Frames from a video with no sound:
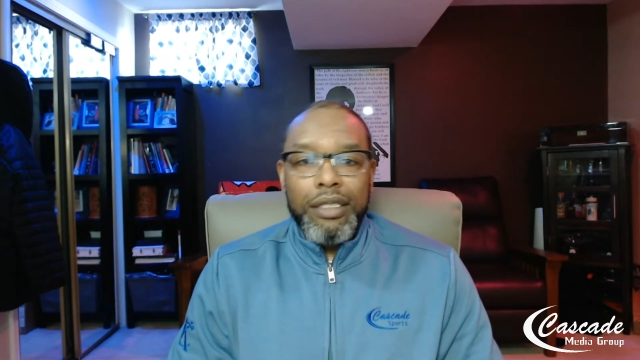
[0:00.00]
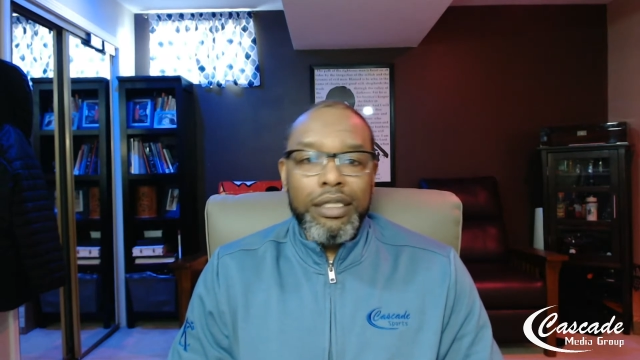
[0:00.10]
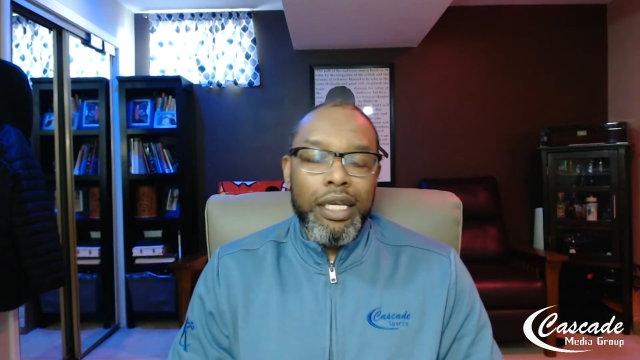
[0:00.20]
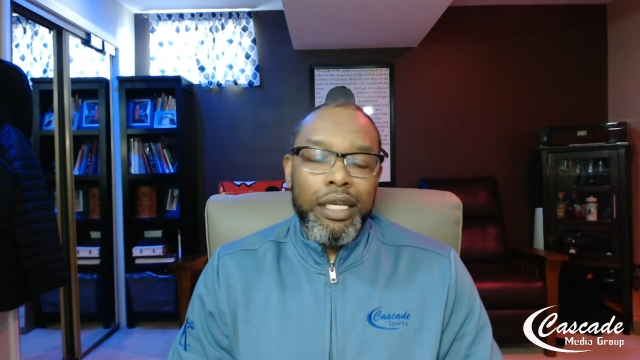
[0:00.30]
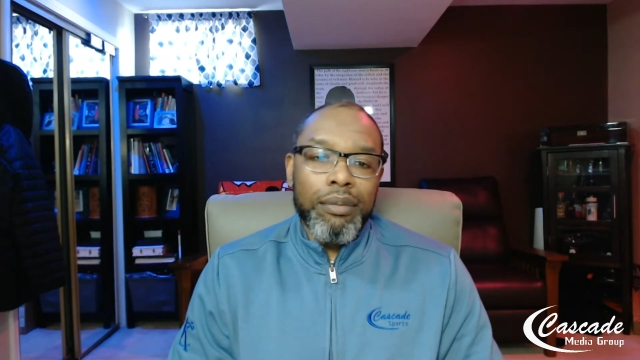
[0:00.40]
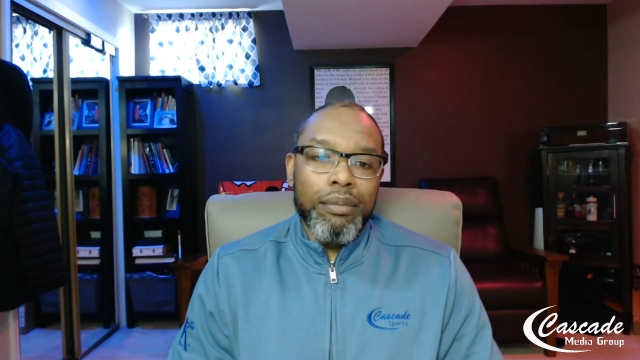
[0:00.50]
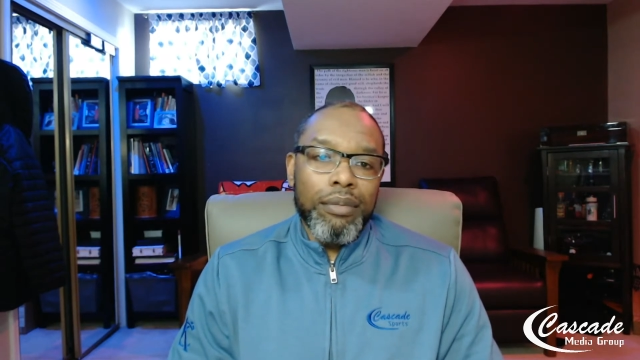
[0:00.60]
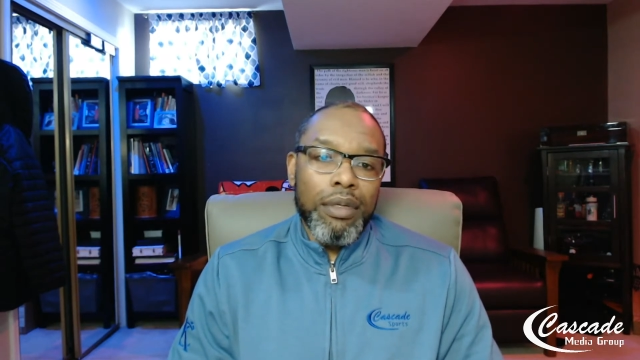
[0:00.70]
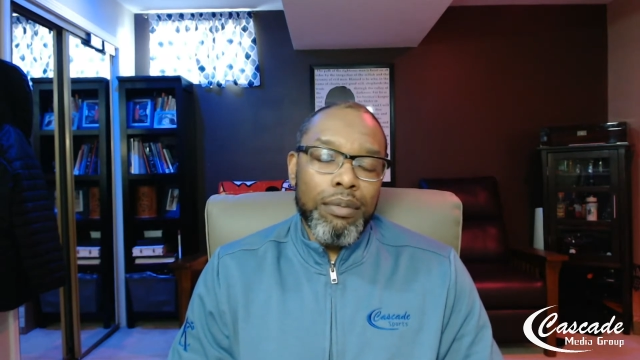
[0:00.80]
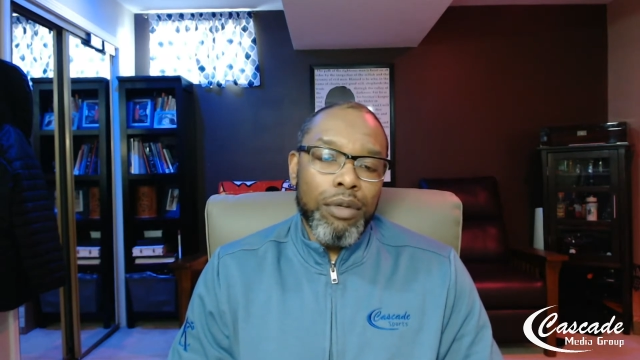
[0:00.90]
Tech in
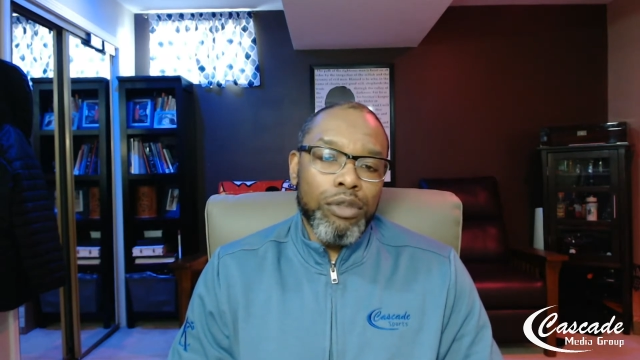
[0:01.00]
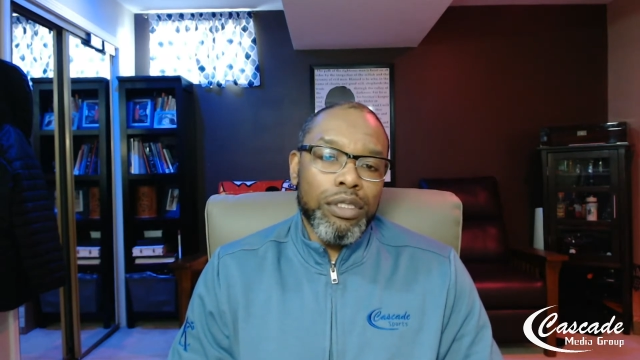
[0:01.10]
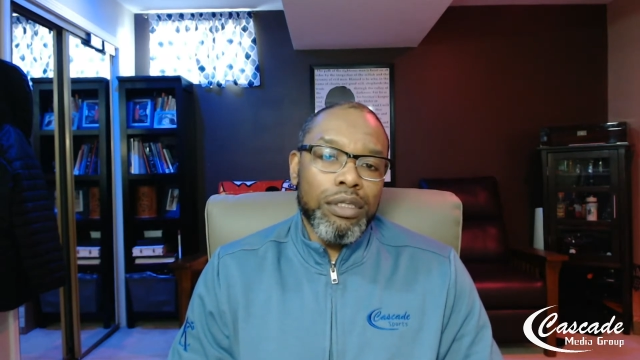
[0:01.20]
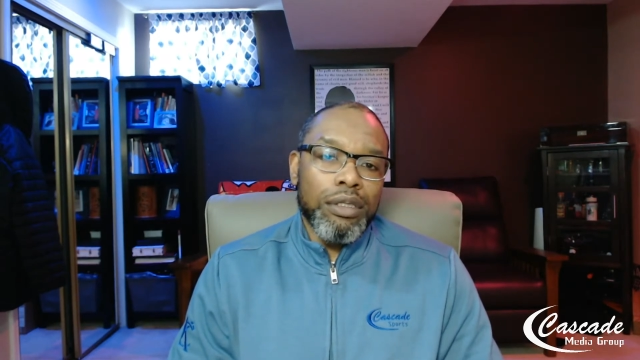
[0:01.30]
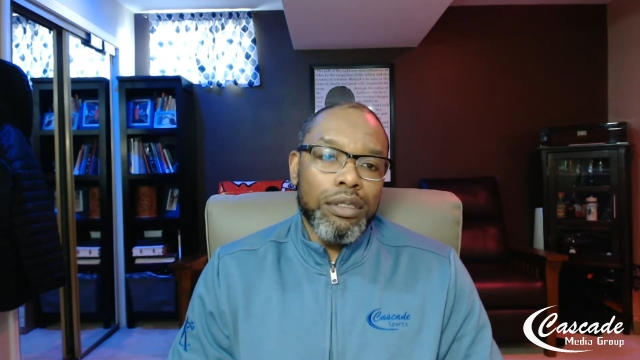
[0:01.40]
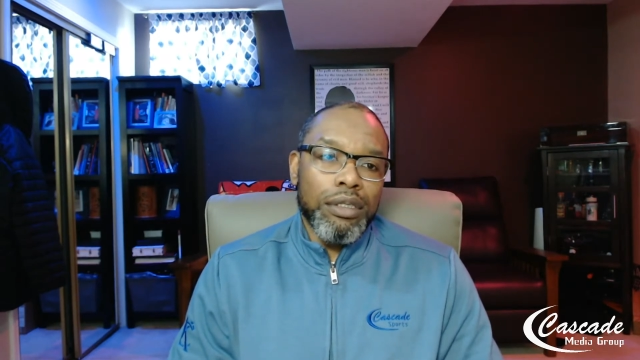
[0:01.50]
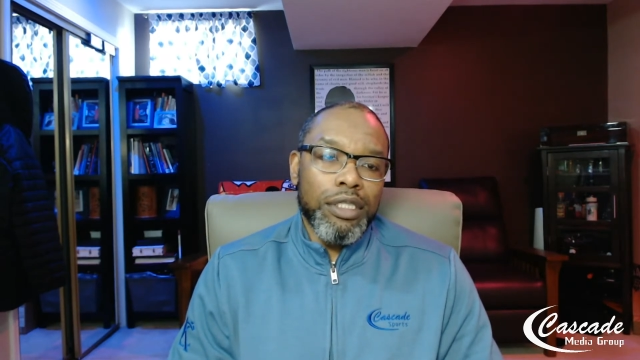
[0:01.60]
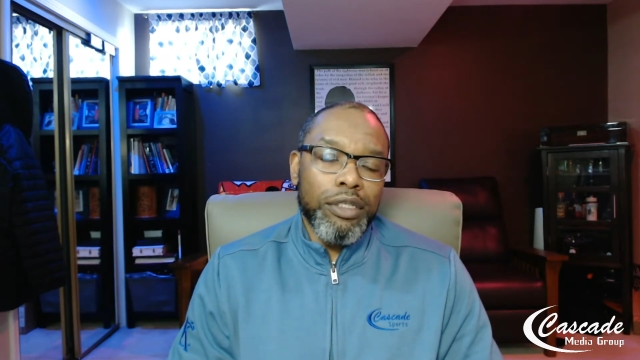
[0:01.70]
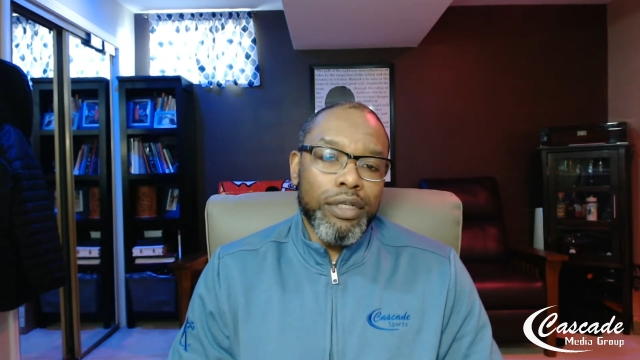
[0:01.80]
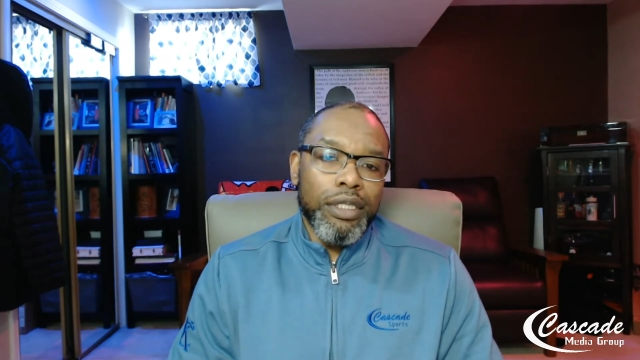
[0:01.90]
Motion
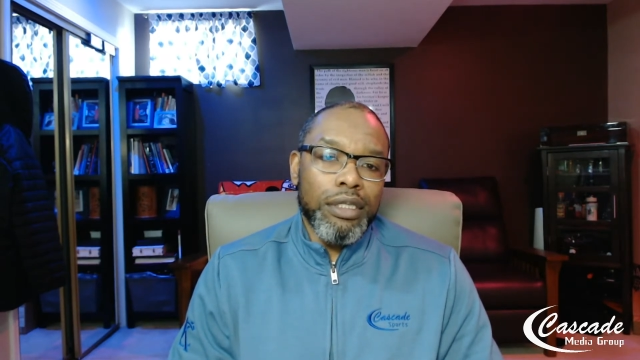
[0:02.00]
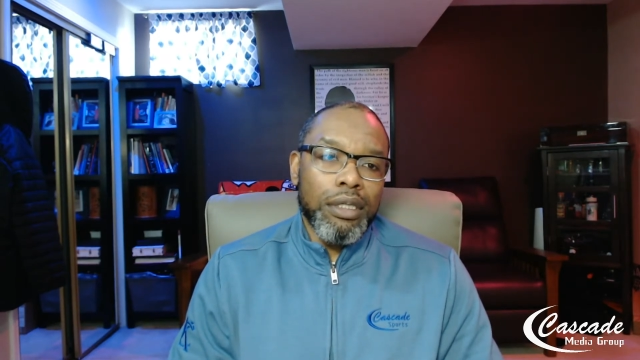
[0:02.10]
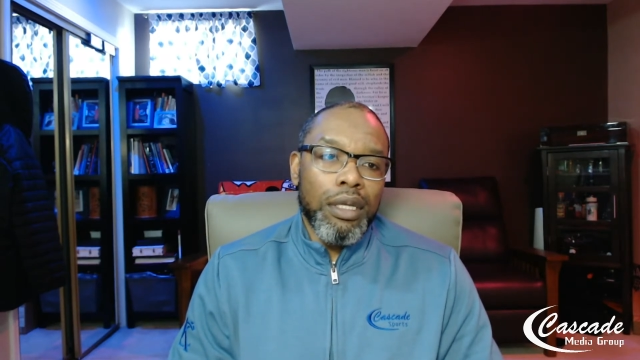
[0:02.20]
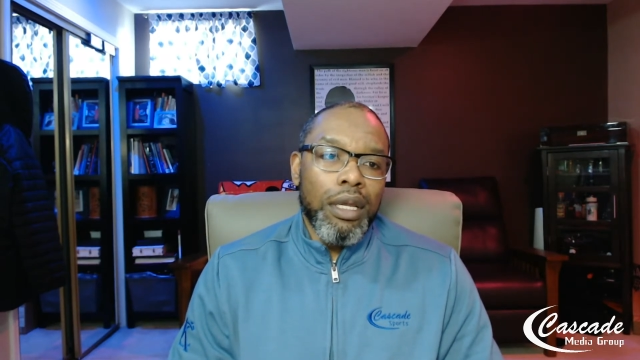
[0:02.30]
series.